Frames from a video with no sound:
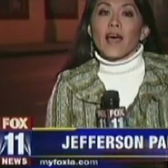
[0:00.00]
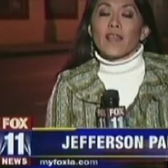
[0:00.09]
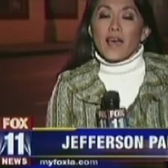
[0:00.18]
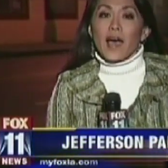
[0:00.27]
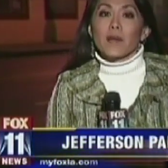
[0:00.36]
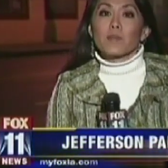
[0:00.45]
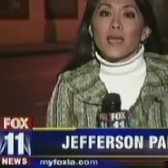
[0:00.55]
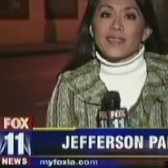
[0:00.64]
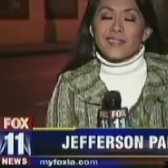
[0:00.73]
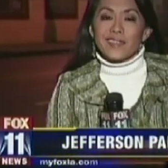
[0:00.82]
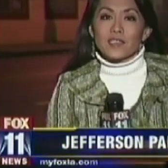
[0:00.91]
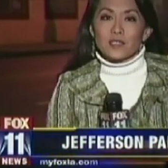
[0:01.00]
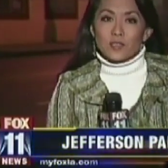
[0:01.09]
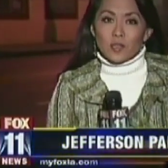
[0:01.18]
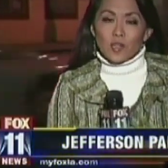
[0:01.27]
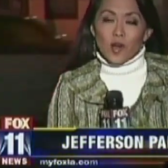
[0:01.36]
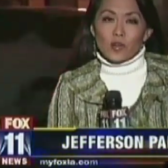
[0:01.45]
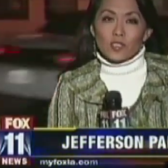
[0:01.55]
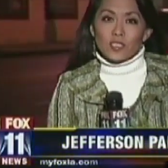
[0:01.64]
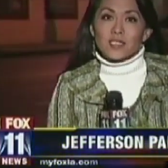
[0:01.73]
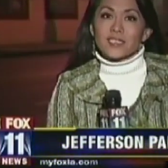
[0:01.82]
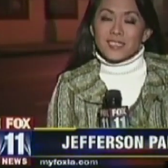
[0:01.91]
That made this the
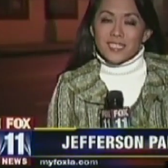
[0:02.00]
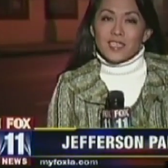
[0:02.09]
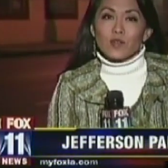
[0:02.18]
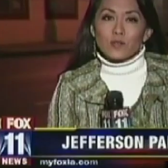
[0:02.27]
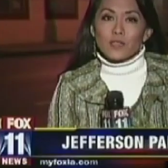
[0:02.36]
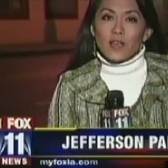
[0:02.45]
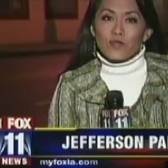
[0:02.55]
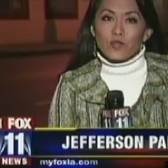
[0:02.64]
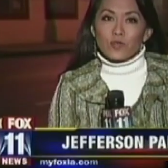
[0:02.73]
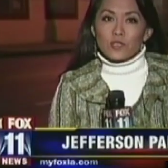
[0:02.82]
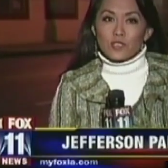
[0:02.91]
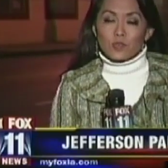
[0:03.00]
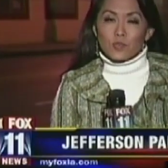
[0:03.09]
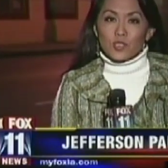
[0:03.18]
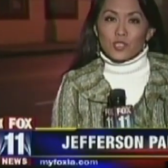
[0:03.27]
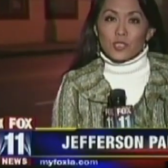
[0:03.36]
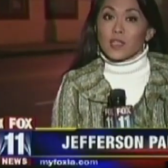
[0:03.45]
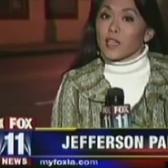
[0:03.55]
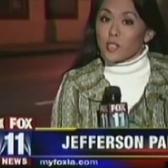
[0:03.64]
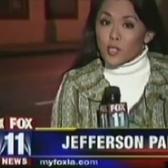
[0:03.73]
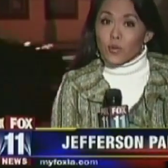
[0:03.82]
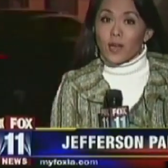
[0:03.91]
largest single day food distribution
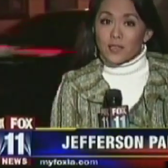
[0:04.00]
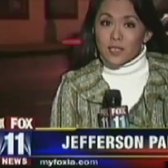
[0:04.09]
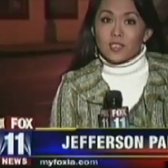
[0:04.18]
in U.S.